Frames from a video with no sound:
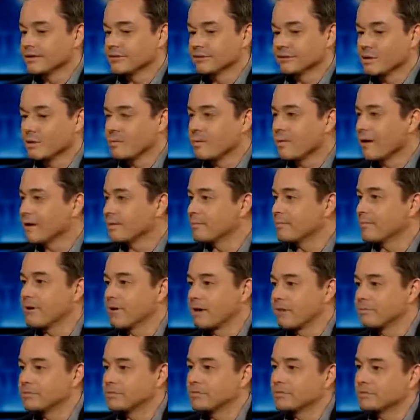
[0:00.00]
Throw out mad
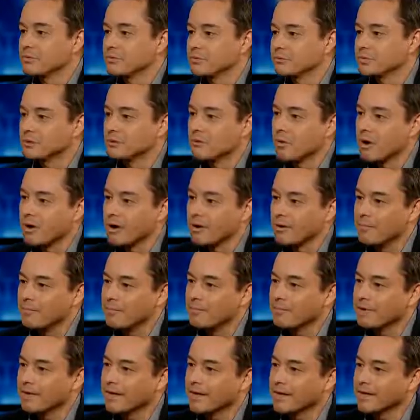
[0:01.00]
props to WAB
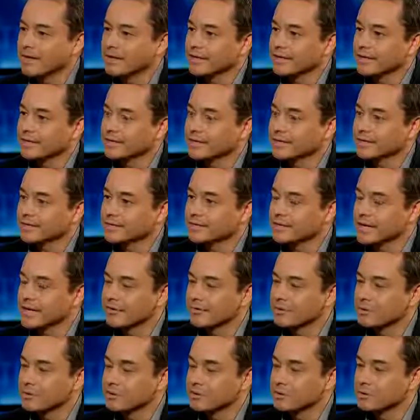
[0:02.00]
and to
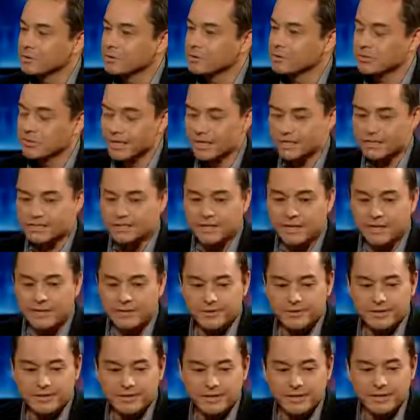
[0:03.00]
everyone who put that
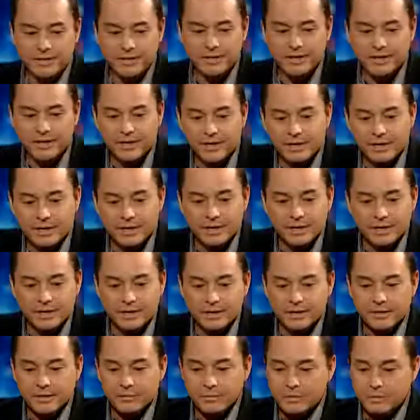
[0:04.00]
together.
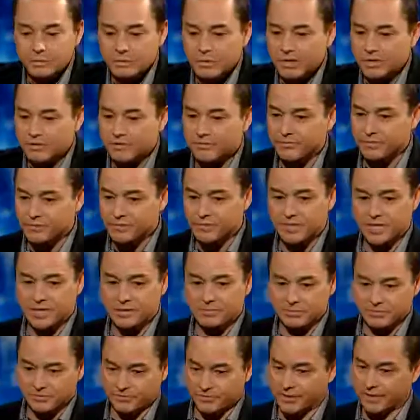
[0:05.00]
It was one of the first
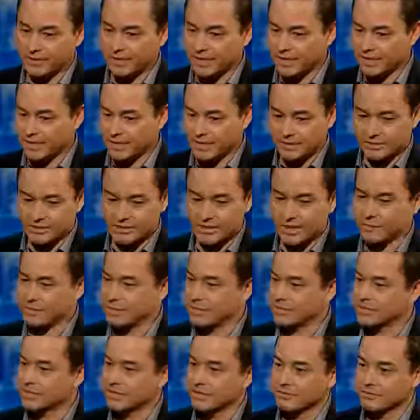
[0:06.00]
times it felt like I saw
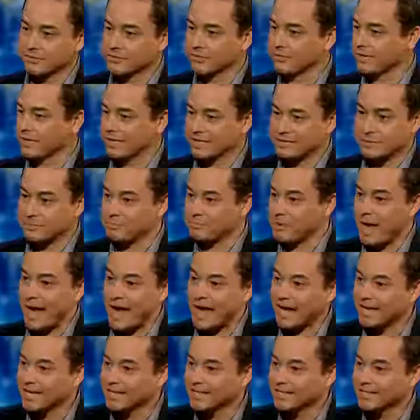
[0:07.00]
myself reflected
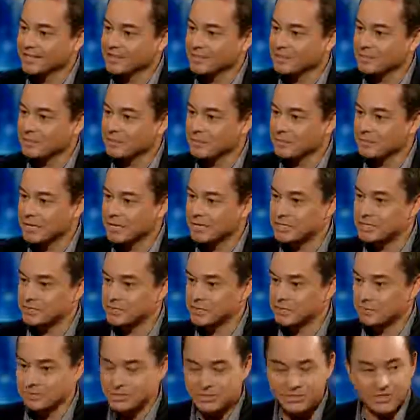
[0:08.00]
back, in the mainstream.